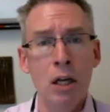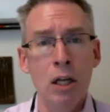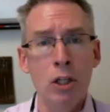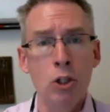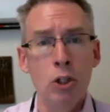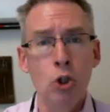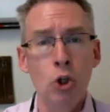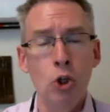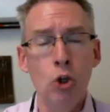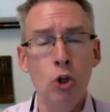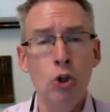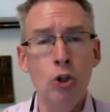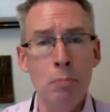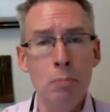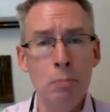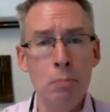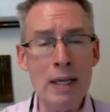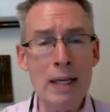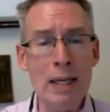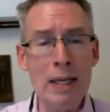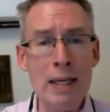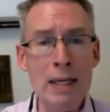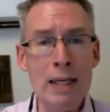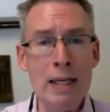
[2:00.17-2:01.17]
could
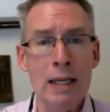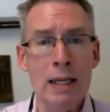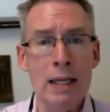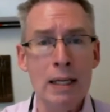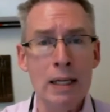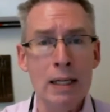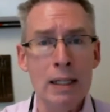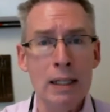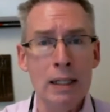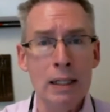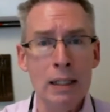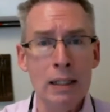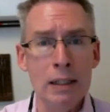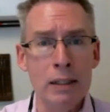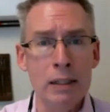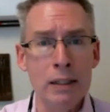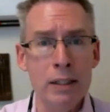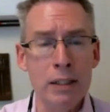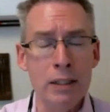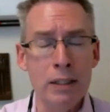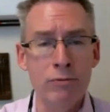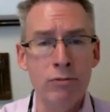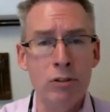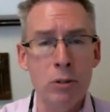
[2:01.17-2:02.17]
be the
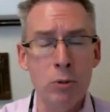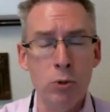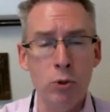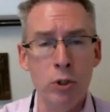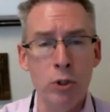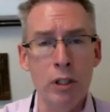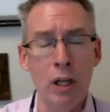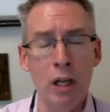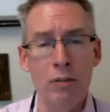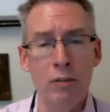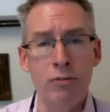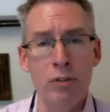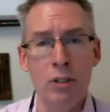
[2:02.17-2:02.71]
difference between life and